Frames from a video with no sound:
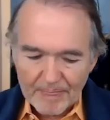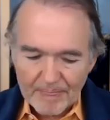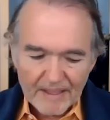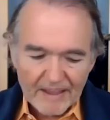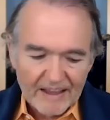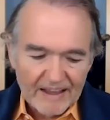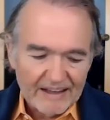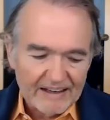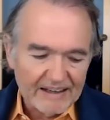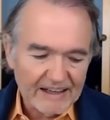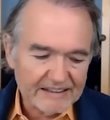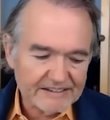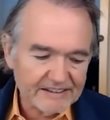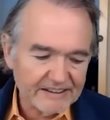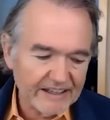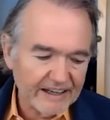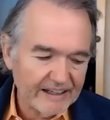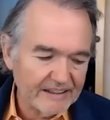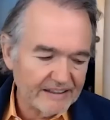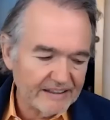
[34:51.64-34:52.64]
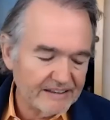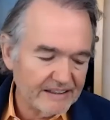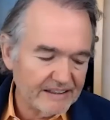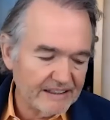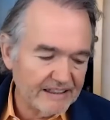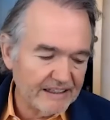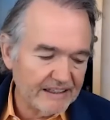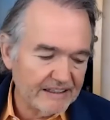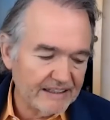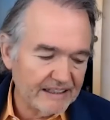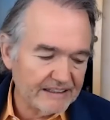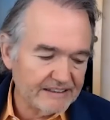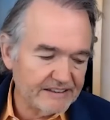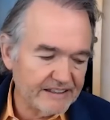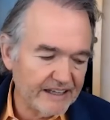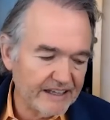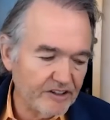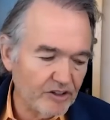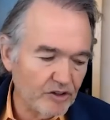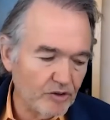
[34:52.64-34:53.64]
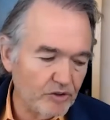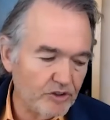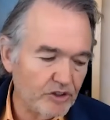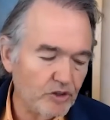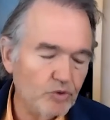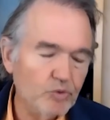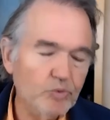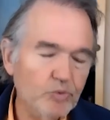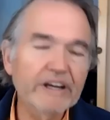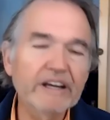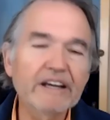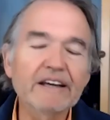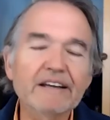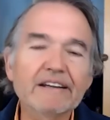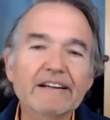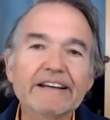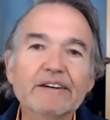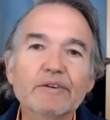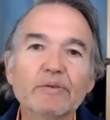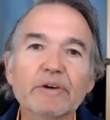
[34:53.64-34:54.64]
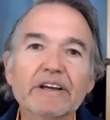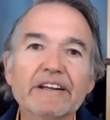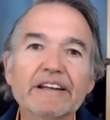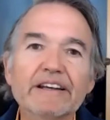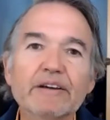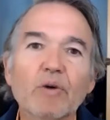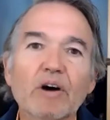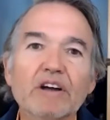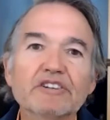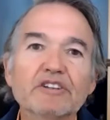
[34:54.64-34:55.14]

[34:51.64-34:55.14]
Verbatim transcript: let's say eh, eh, let's say you you really really want